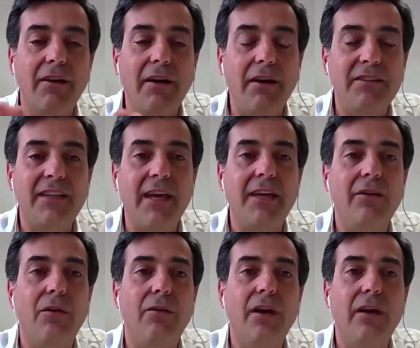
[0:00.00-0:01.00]
assign
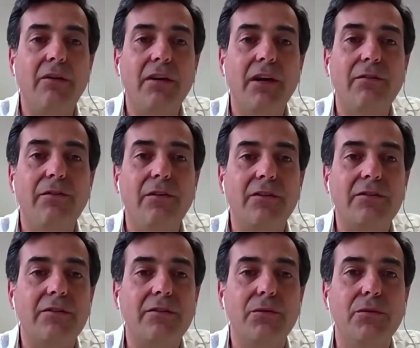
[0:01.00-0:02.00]
all our
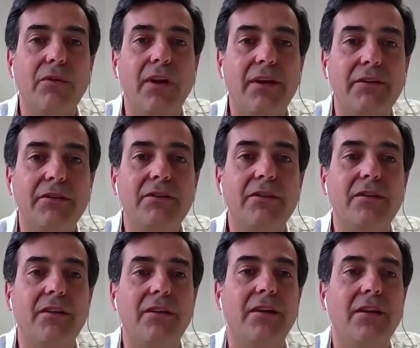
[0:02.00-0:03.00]
efforts to launch
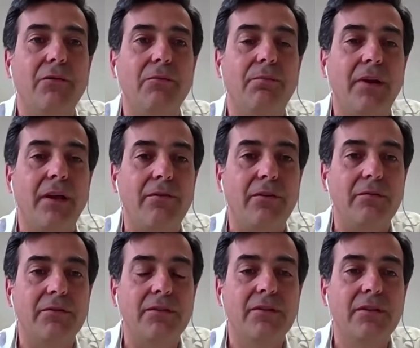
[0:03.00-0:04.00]
new
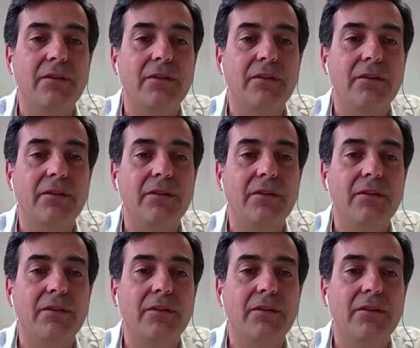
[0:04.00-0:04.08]
platforms.